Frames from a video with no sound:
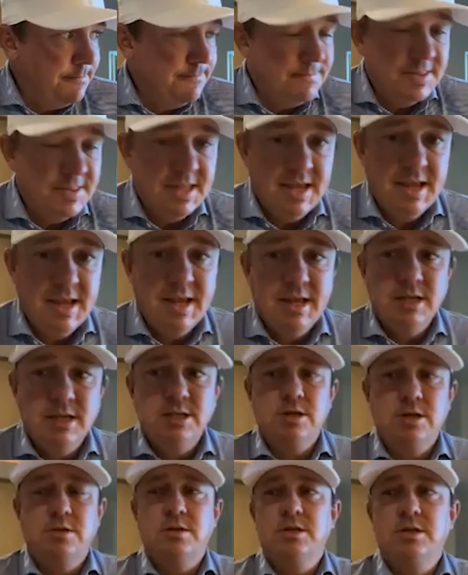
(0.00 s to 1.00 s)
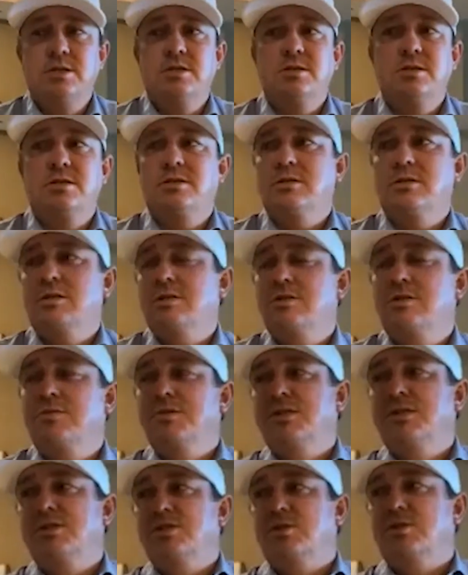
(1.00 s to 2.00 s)
Yeah. So this
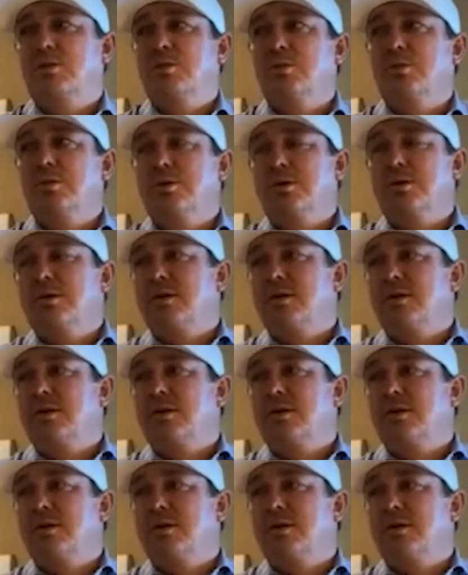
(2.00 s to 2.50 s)
resort